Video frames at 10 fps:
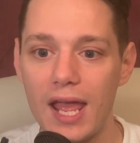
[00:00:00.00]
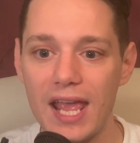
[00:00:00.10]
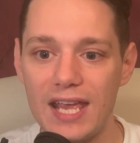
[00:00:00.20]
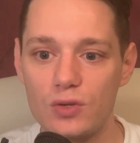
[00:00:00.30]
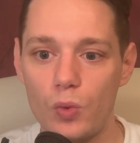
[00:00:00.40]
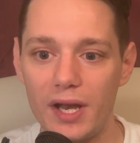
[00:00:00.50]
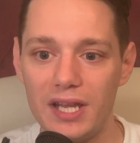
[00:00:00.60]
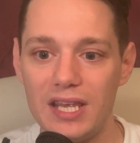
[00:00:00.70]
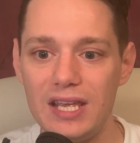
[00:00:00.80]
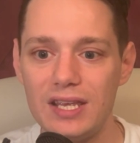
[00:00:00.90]
is when
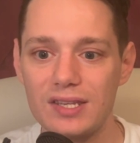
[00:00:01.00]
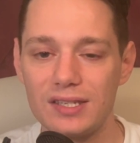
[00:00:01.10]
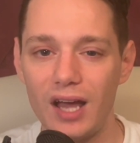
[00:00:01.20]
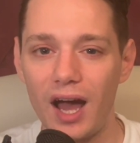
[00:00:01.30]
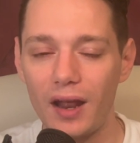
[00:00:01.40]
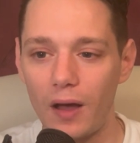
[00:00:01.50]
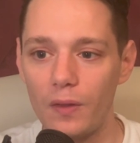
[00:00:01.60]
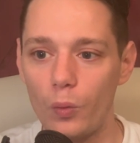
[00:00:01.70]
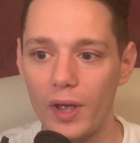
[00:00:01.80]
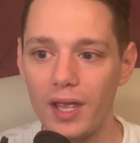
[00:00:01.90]
he is not on the
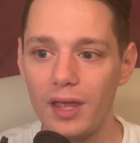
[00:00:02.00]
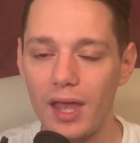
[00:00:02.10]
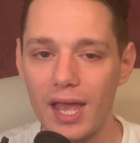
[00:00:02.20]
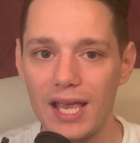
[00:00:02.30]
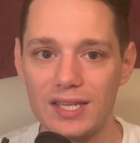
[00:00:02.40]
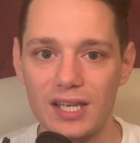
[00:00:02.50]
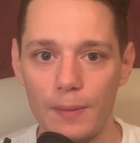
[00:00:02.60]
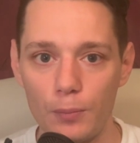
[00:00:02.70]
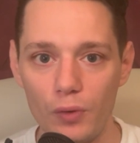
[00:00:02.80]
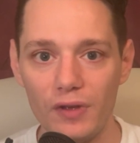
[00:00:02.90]
wing, he's going to
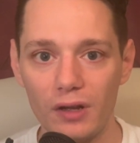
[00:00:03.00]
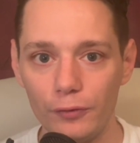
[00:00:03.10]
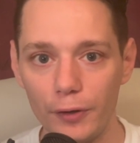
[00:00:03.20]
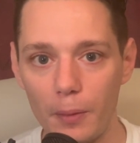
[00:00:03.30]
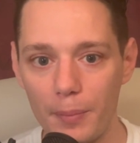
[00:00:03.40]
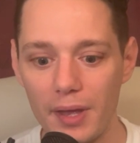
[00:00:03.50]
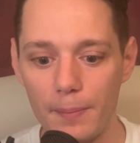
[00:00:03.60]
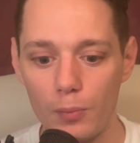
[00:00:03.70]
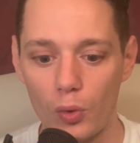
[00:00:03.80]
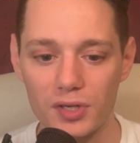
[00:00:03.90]
move in a little bit
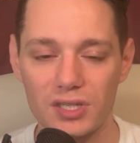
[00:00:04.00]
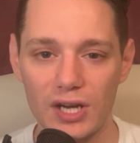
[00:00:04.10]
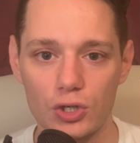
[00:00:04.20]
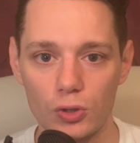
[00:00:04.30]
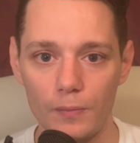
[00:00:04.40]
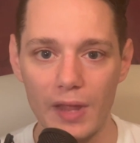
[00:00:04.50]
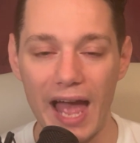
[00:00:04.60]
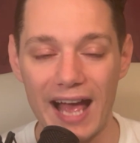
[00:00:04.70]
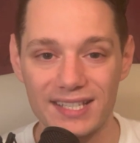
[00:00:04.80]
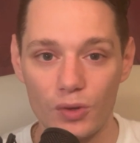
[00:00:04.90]
more central
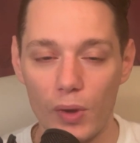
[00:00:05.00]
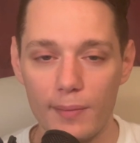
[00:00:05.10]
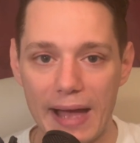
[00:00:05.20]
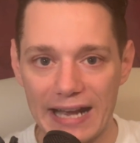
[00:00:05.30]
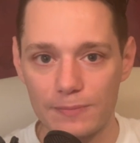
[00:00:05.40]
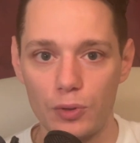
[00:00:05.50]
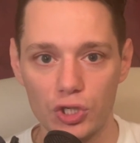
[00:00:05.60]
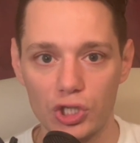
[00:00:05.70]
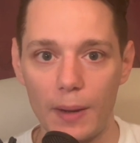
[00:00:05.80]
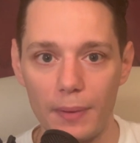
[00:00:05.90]
as the wingbacks
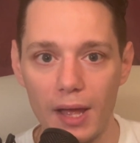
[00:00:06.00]
push up.